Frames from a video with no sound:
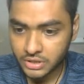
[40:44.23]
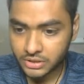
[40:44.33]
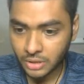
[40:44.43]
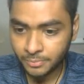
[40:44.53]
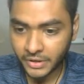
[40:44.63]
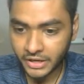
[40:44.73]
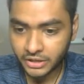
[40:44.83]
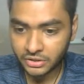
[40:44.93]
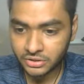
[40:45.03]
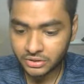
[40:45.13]

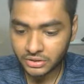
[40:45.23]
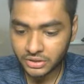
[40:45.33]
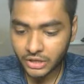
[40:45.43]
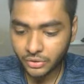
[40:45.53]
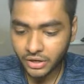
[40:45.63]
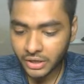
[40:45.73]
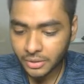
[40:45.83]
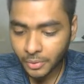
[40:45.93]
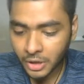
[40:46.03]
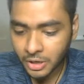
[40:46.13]
Update, yeah, you can
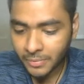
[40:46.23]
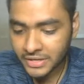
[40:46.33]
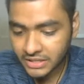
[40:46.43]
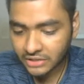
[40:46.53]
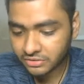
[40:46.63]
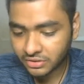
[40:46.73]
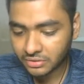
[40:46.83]
message,